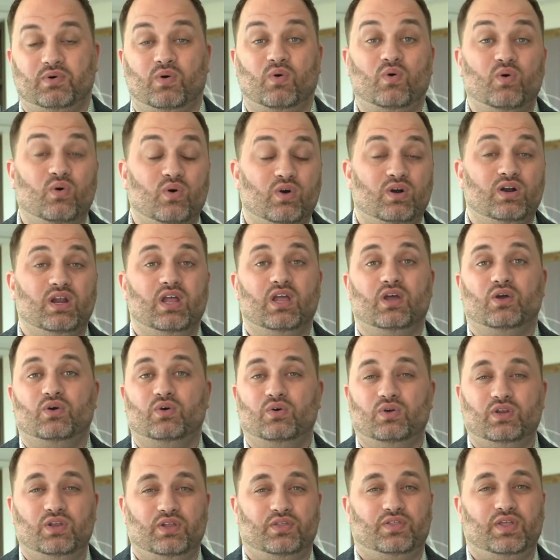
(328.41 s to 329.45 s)
Or
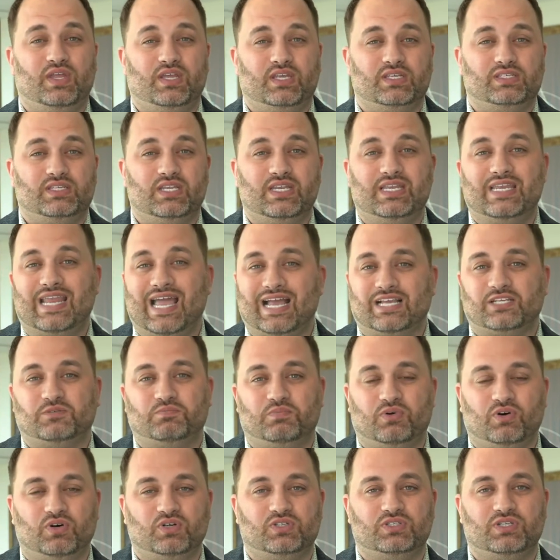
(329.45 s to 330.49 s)
who do you think is the next
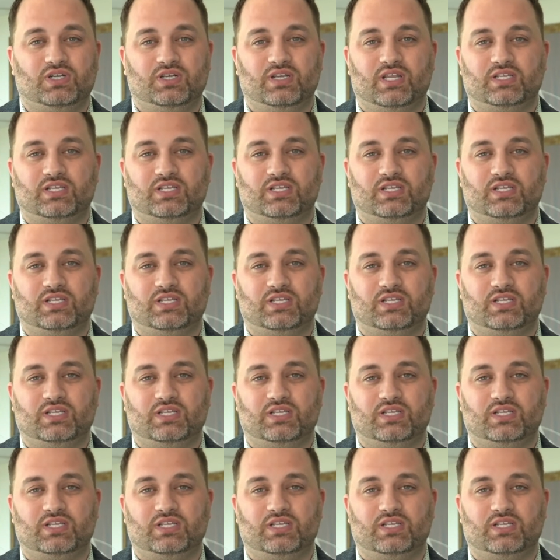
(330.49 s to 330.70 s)
person